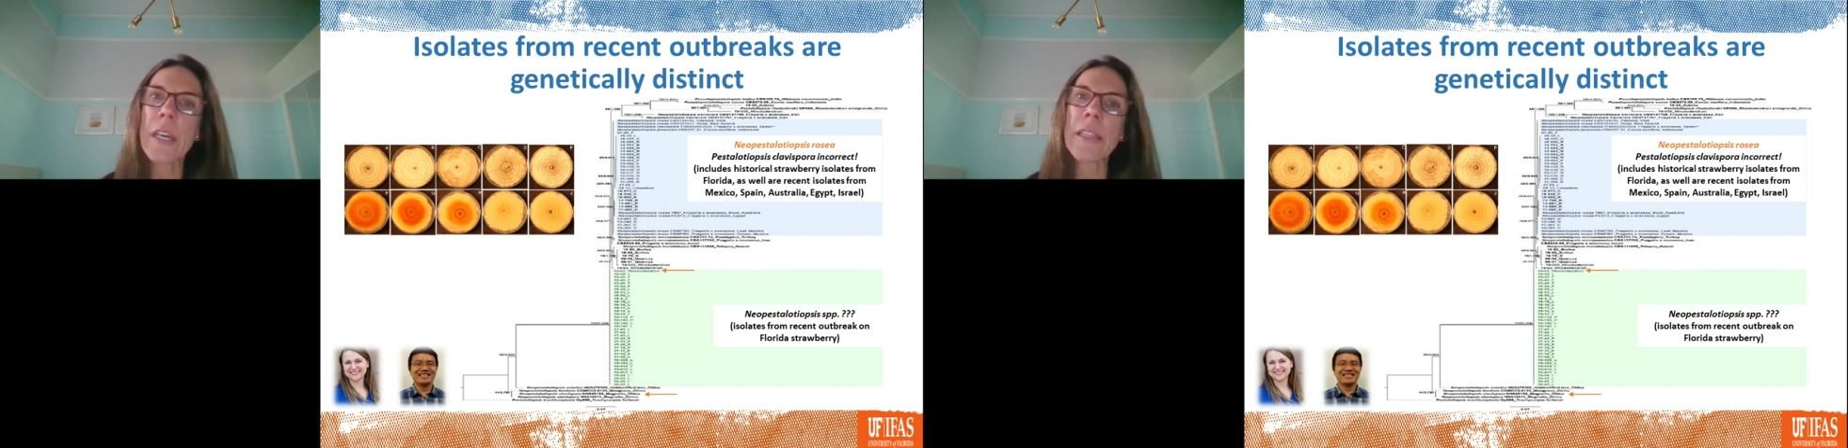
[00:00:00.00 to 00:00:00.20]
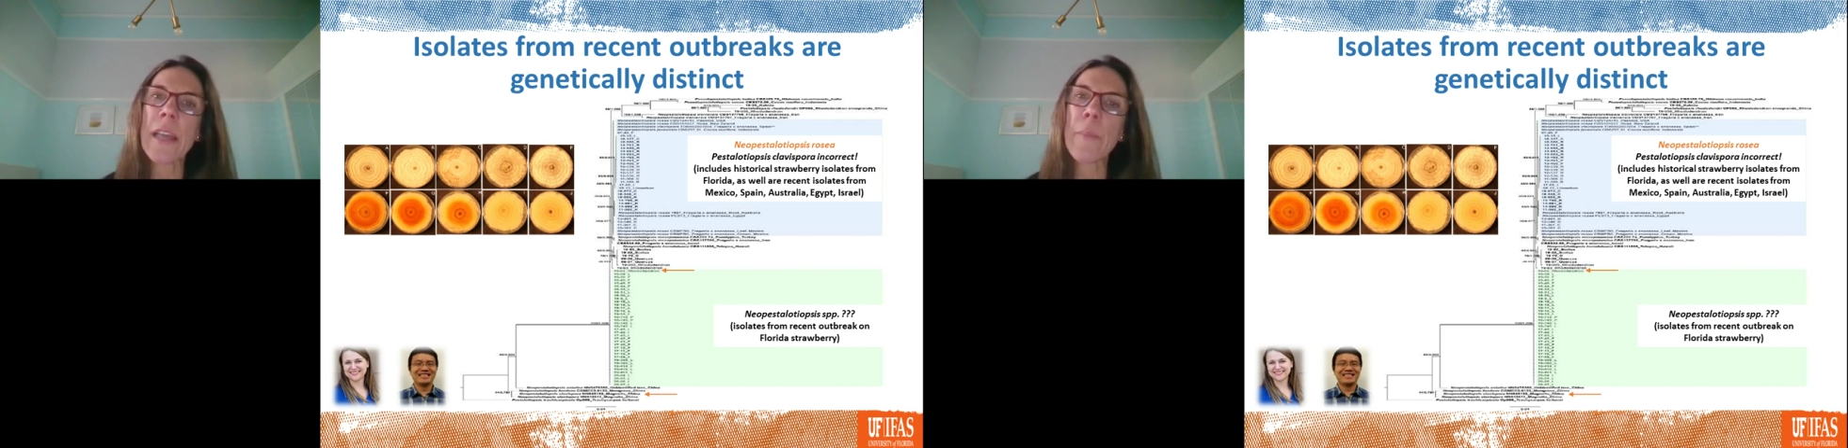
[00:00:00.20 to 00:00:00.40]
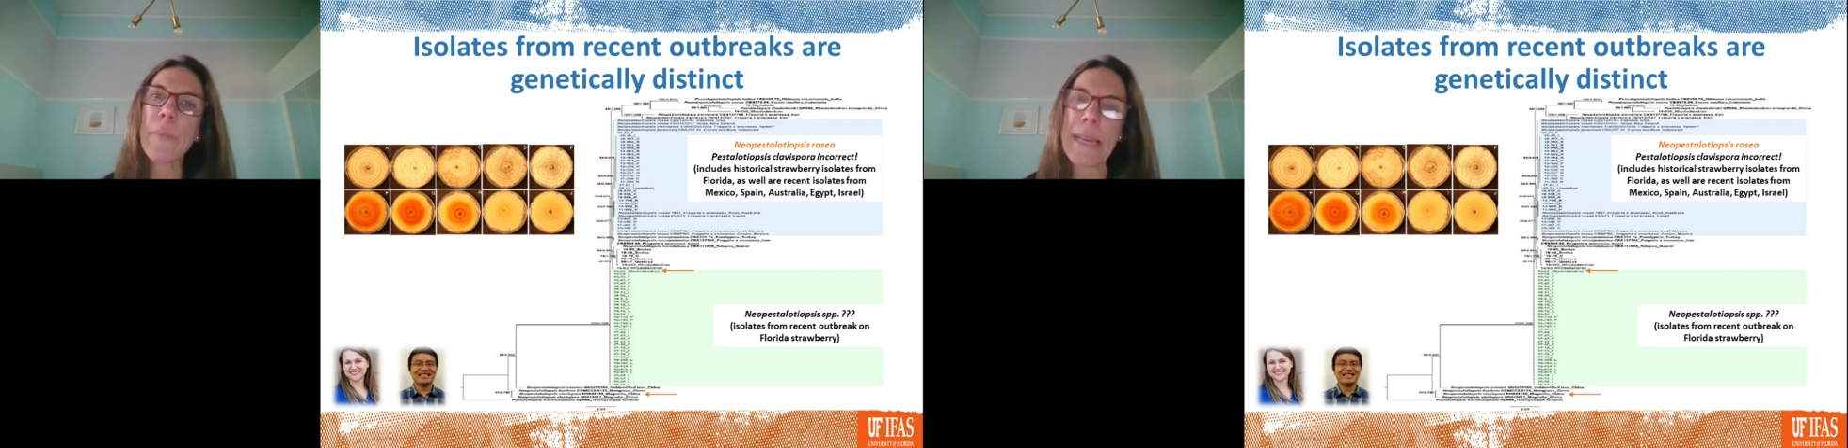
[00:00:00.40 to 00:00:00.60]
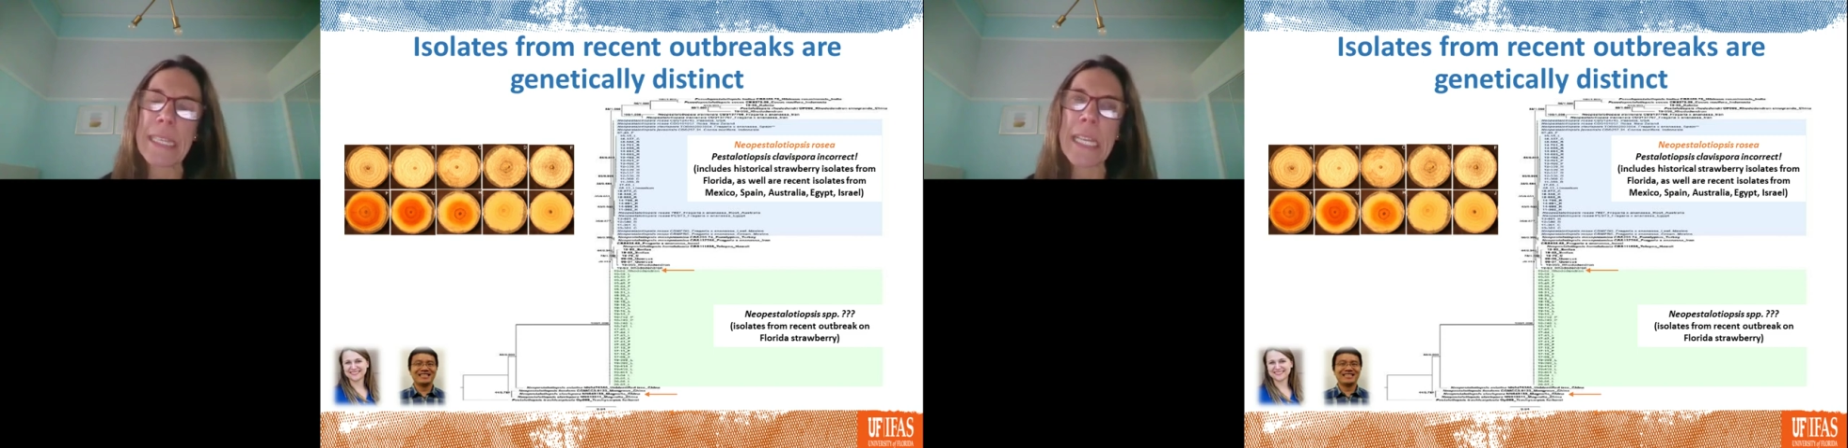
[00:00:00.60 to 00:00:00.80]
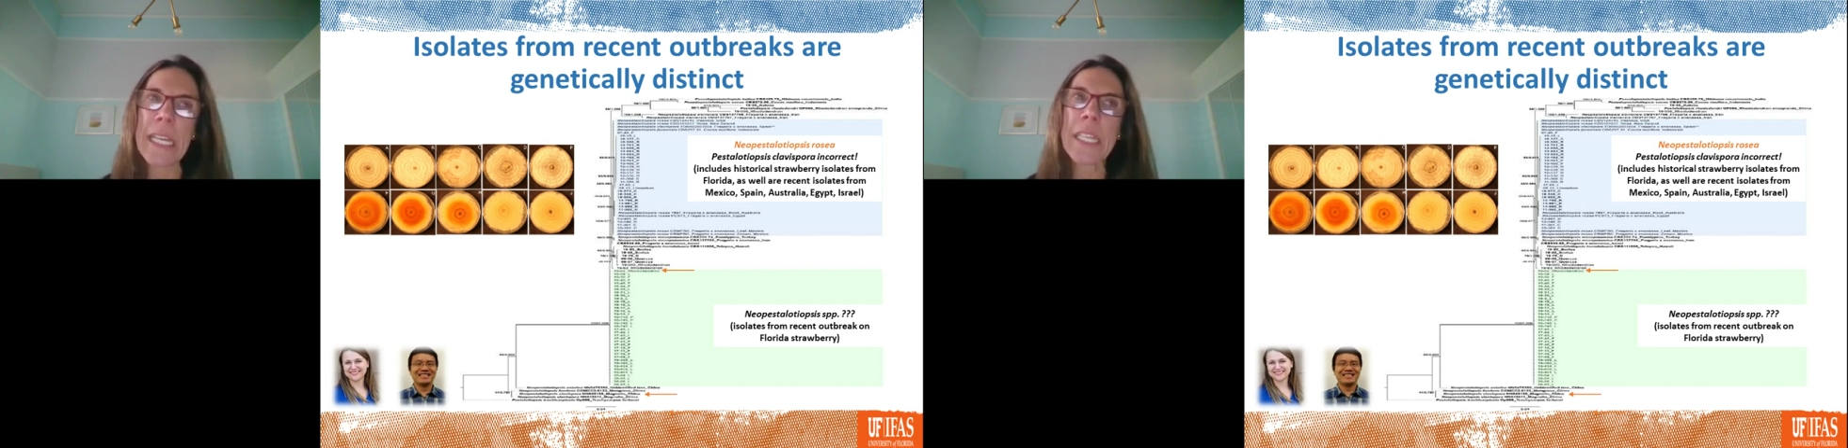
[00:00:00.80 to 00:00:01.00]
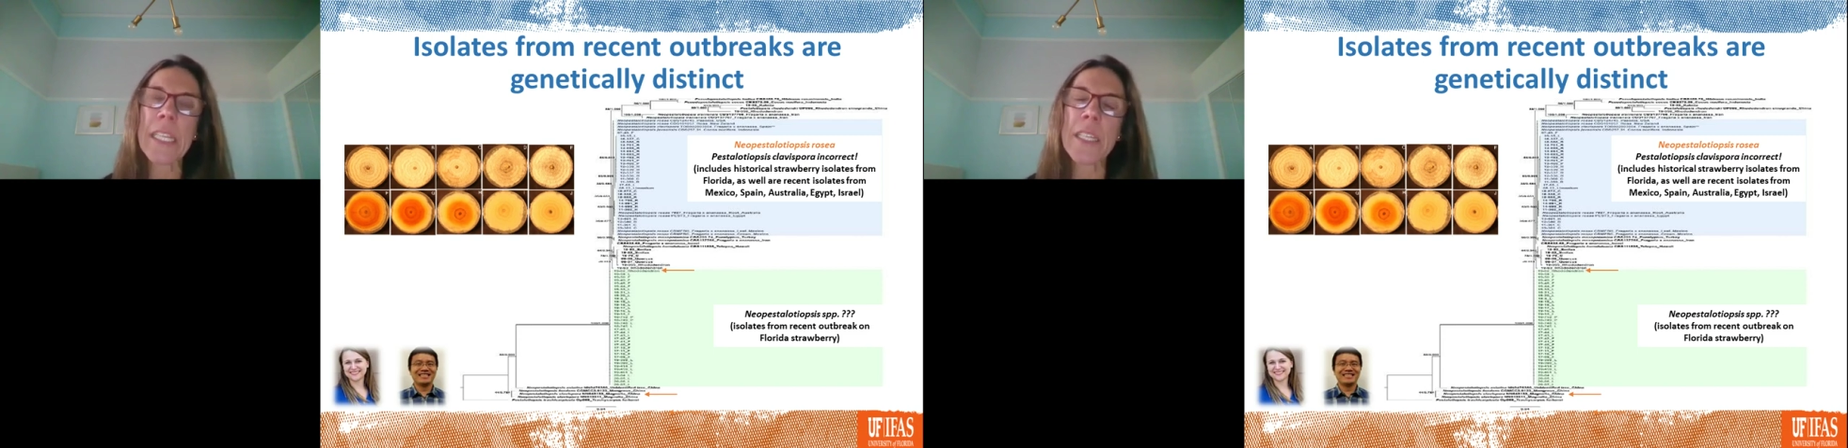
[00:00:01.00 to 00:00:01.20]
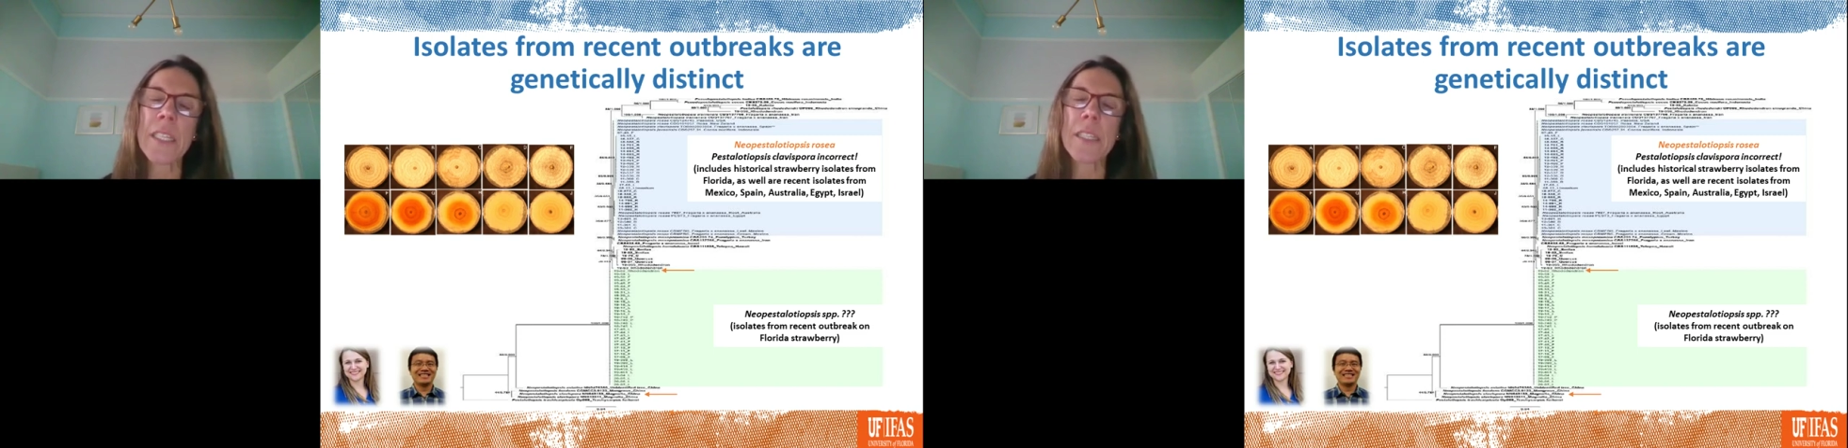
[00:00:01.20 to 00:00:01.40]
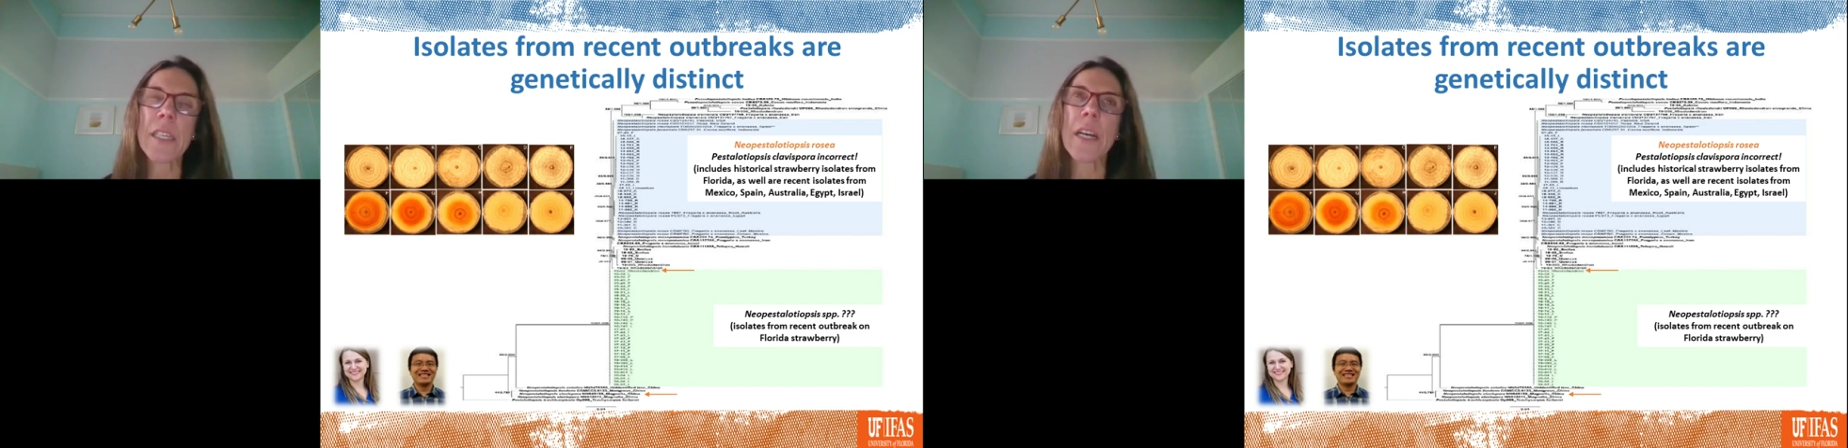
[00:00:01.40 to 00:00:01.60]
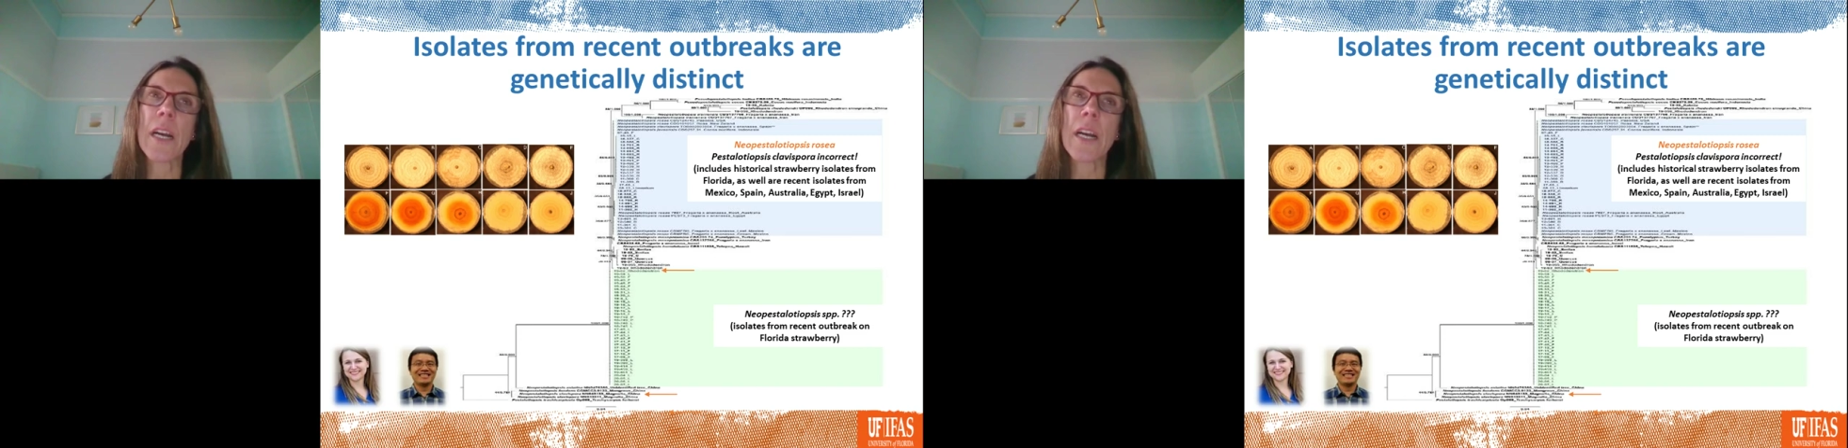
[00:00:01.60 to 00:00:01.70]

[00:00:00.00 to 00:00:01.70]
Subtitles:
that basically this